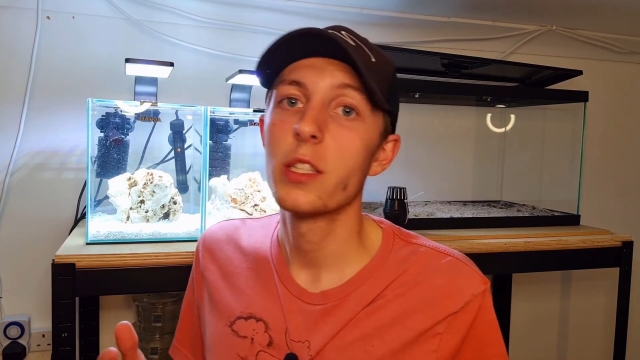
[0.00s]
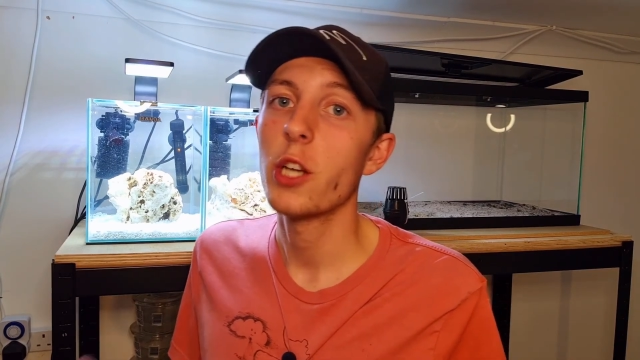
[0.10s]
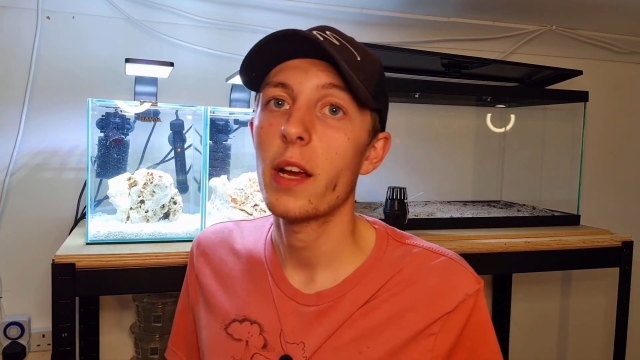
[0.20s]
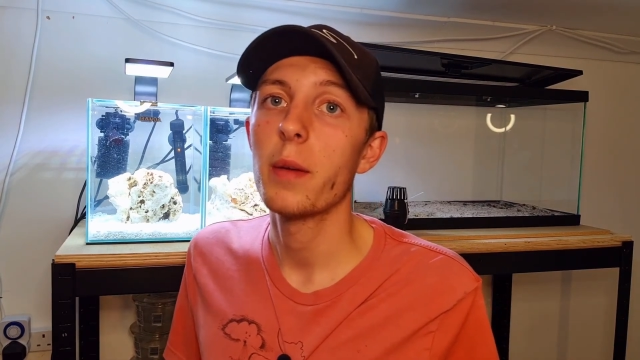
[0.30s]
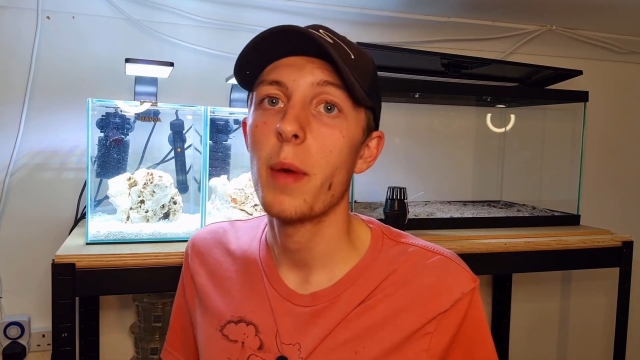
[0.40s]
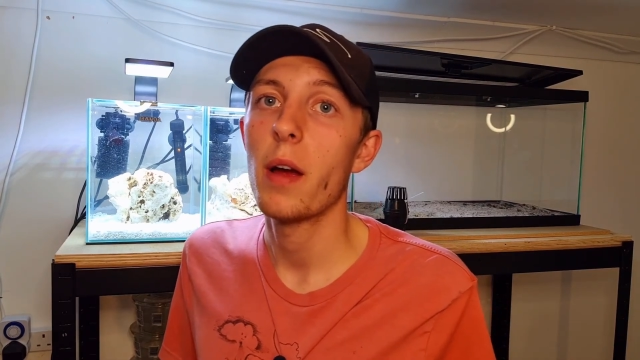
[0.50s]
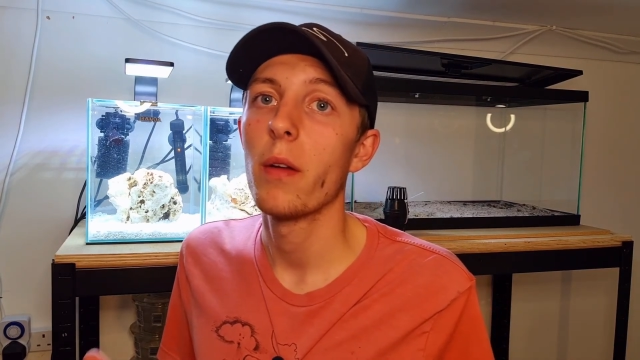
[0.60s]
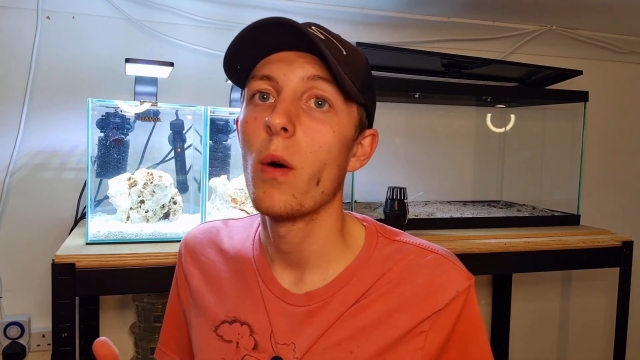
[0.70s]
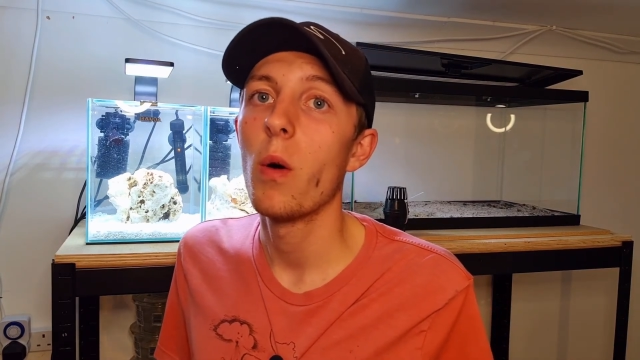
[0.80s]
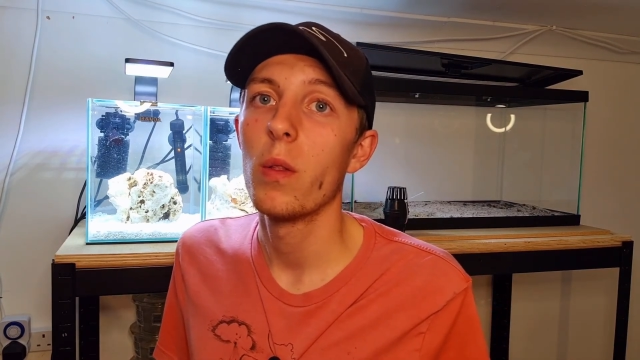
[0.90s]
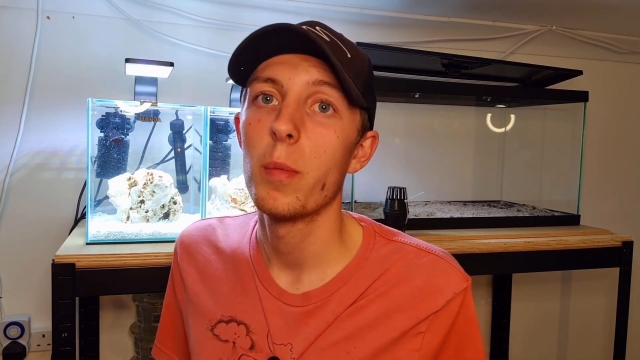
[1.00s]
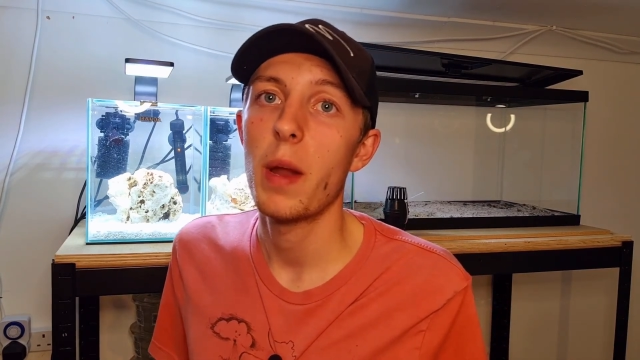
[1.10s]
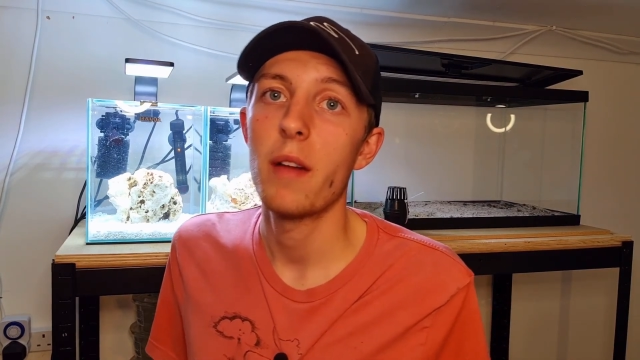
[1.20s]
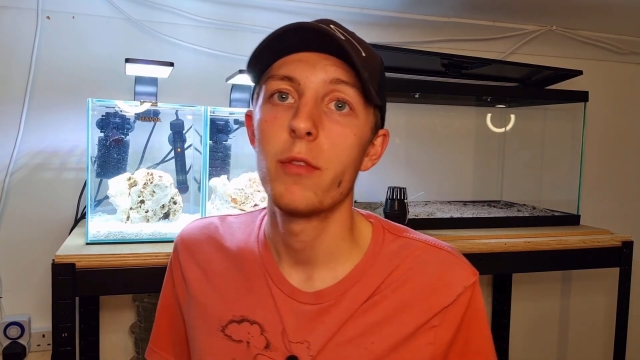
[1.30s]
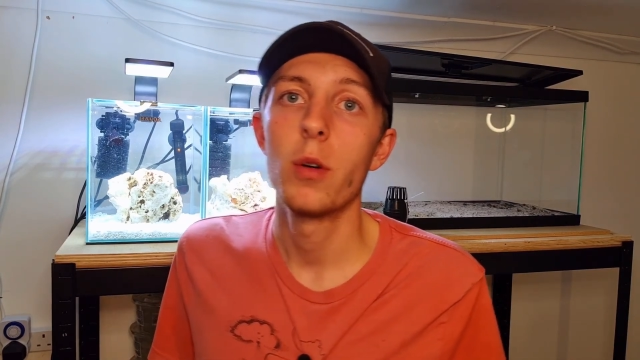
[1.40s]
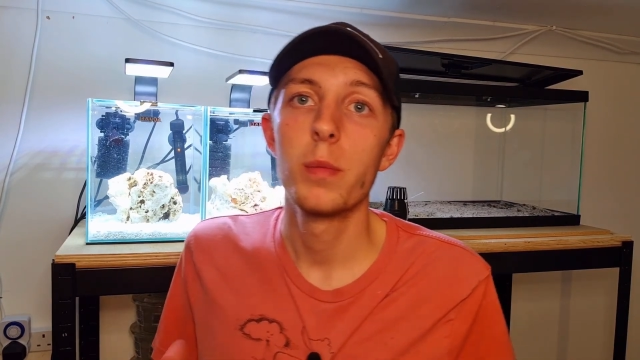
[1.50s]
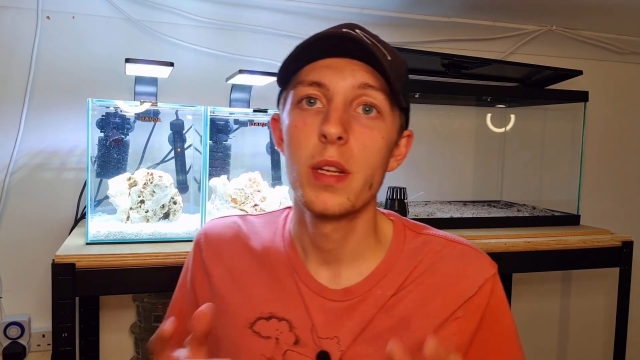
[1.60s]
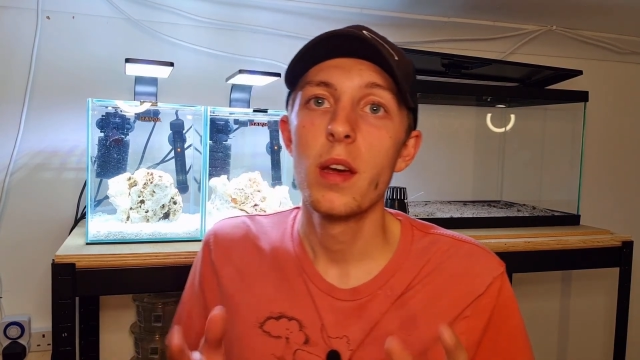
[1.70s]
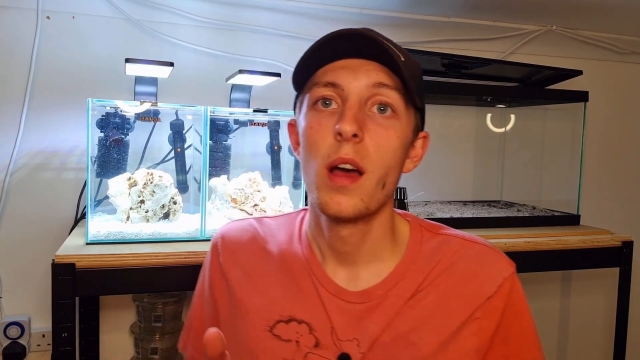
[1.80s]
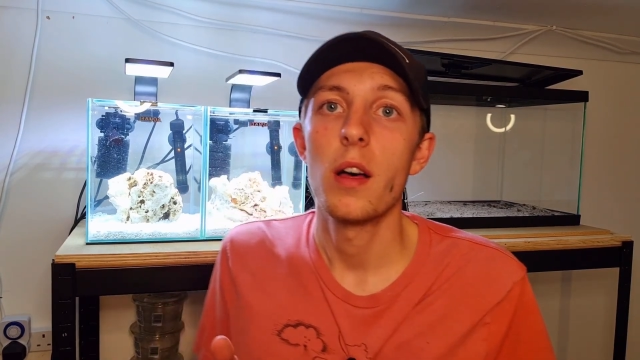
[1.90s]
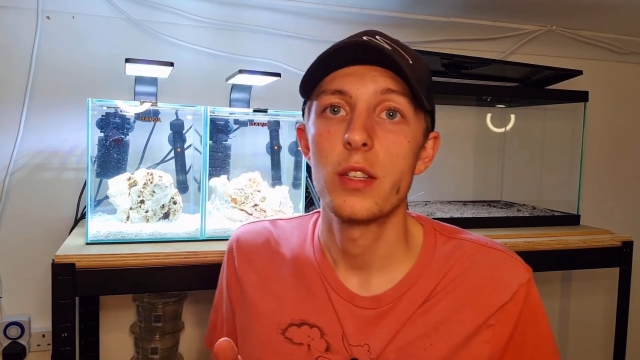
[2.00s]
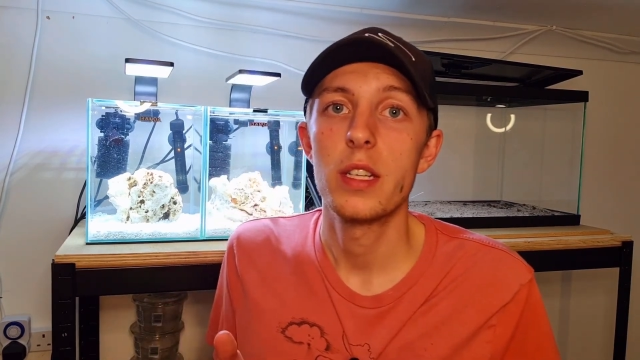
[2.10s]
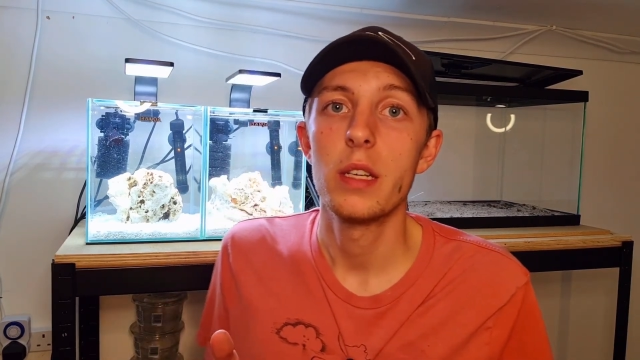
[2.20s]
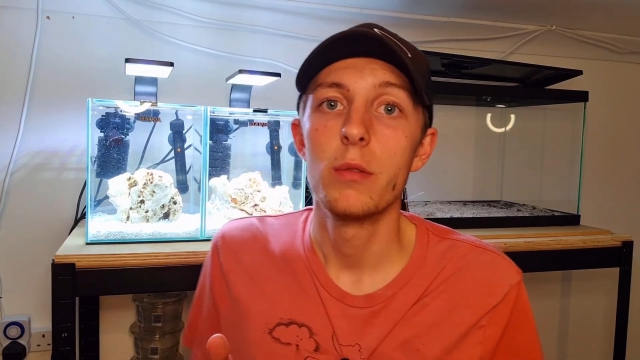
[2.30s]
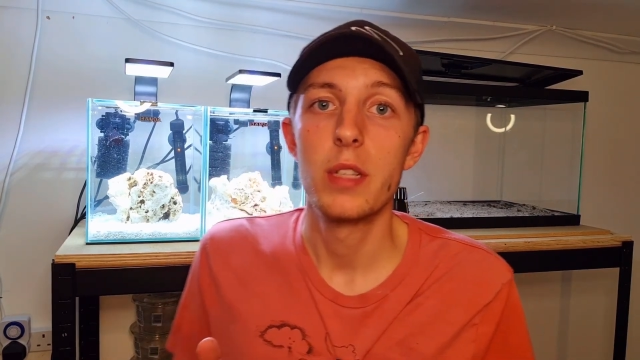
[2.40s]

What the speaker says: Check them out on all the platforms. I'll see you